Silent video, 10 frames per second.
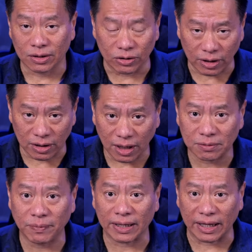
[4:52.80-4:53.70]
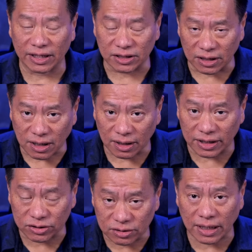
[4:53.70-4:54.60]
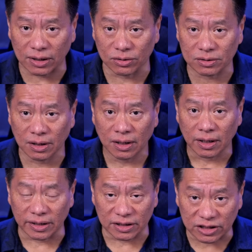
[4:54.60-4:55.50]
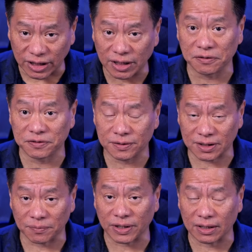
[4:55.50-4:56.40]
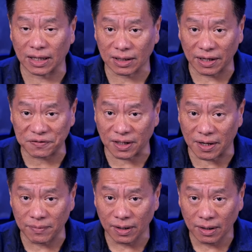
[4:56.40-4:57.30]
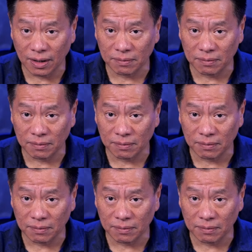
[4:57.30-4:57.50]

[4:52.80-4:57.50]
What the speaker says: You cannot make each incarnation count and achieve something in that lifetime